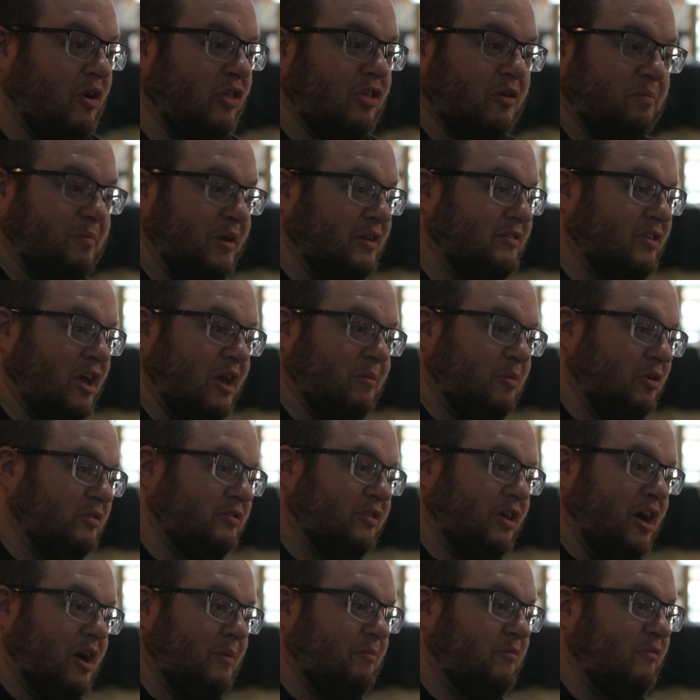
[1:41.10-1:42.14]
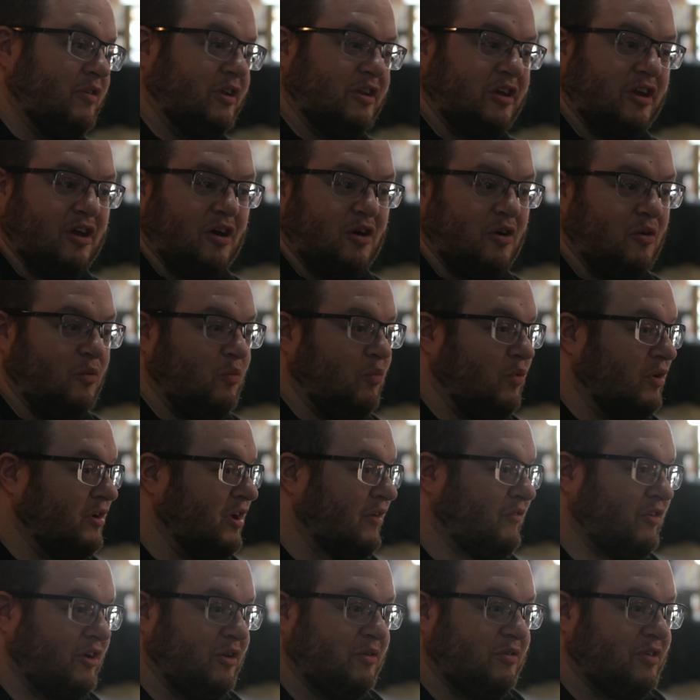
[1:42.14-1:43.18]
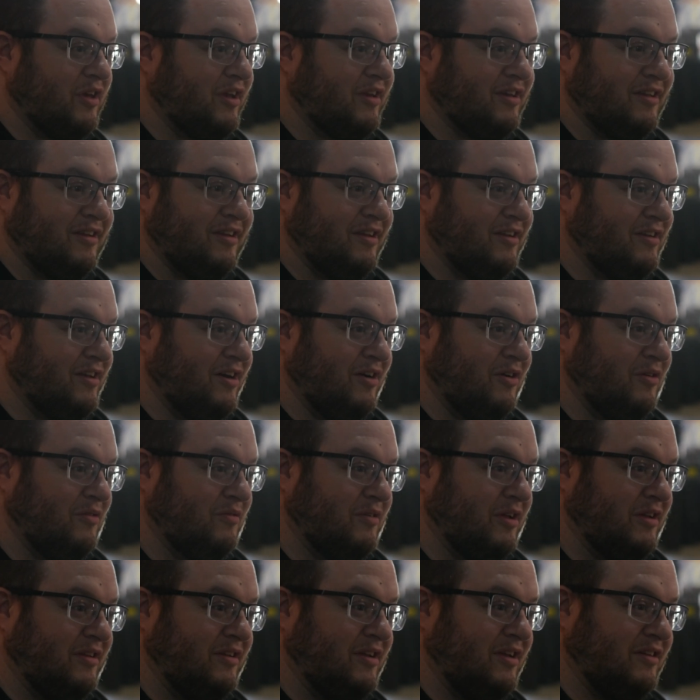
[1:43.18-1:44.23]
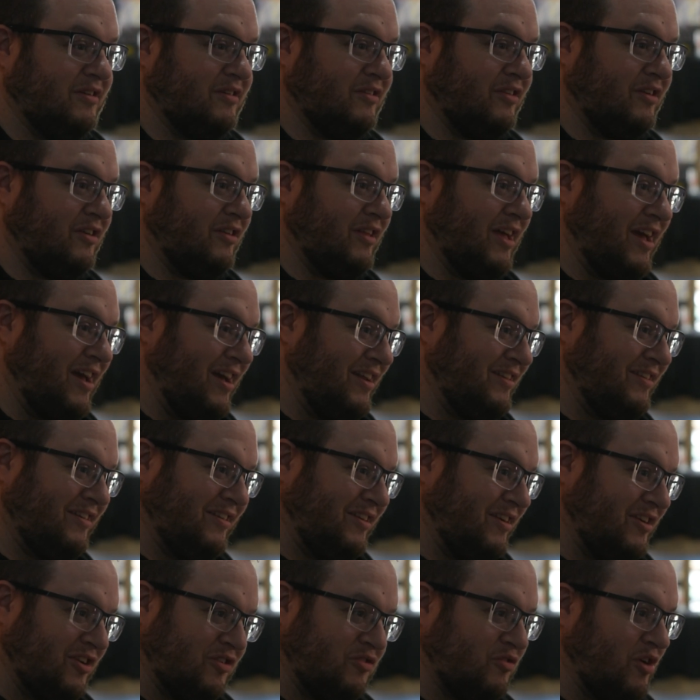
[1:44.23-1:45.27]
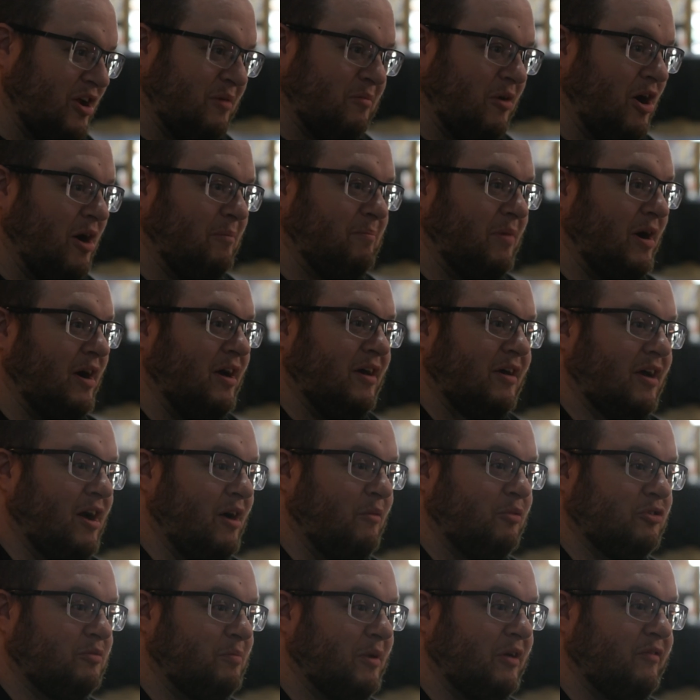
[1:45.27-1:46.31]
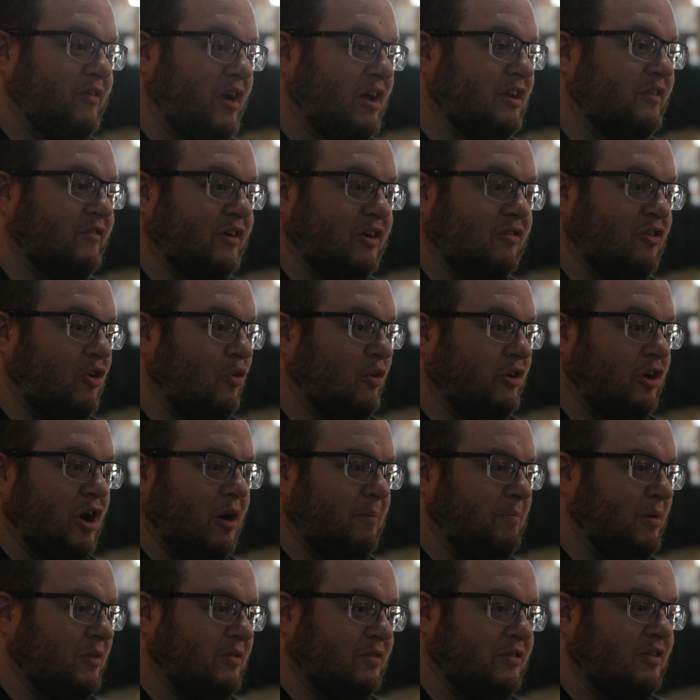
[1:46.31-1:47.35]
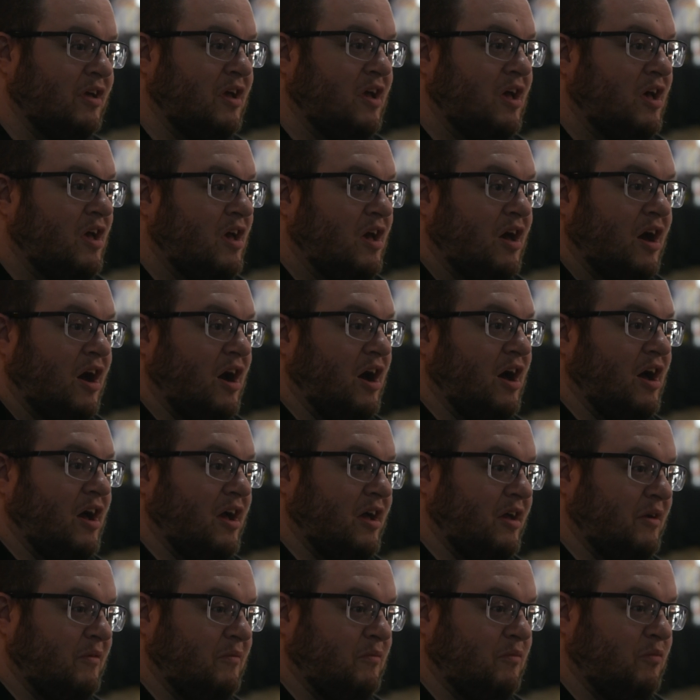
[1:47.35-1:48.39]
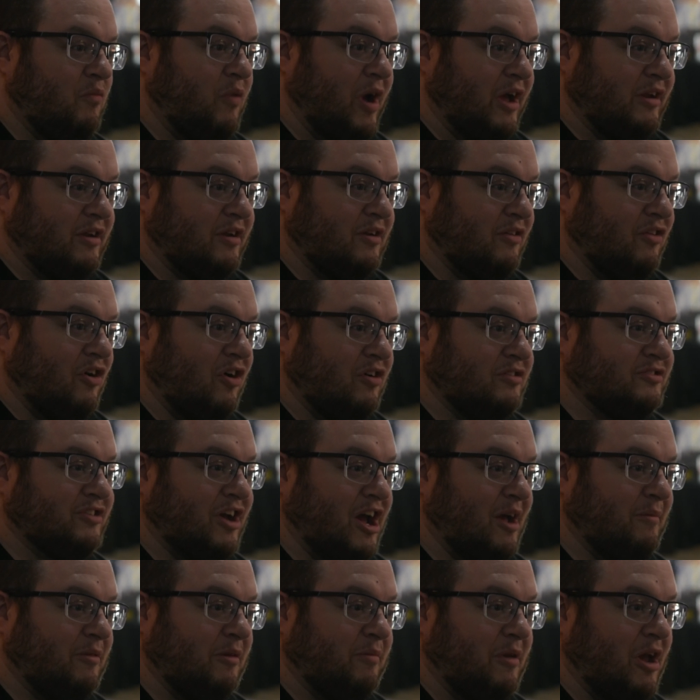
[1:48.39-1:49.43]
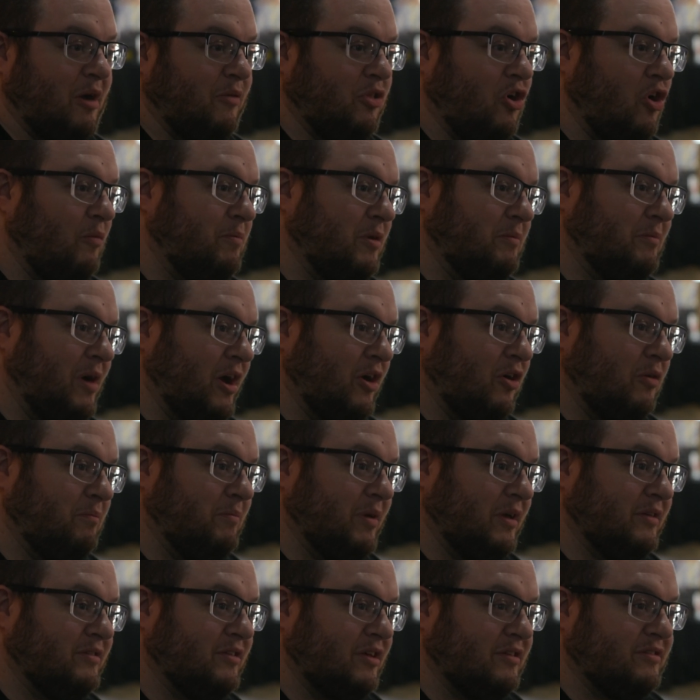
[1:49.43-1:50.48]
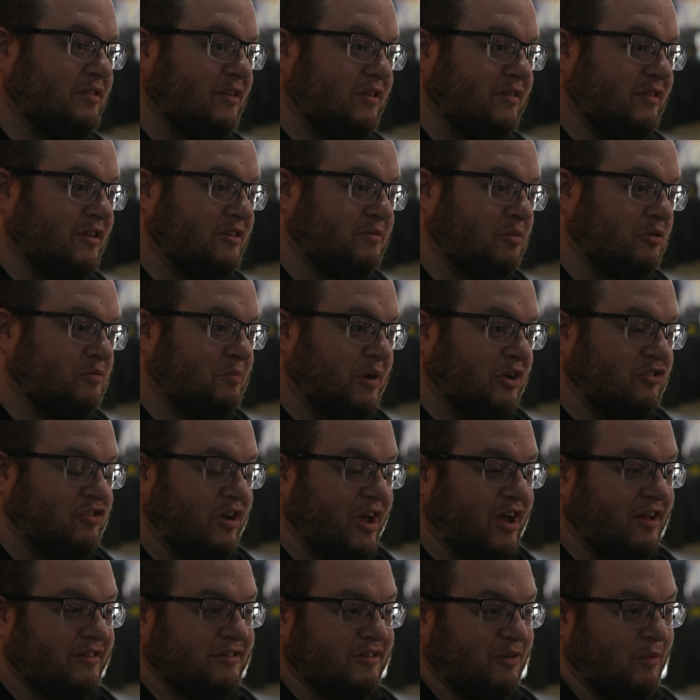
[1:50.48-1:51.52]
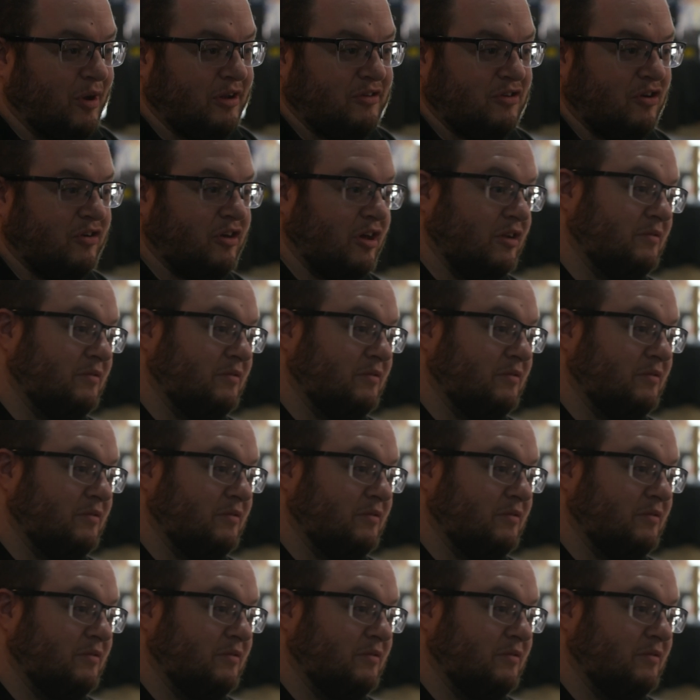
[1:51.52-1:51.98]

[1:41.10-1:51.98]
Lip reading: whether it be tabletop, video, whatever you think of, in your little head and you could dream up. I was a big fan of it growing up, and I waited a long time to be able to open my own business, and this was my chance, so I took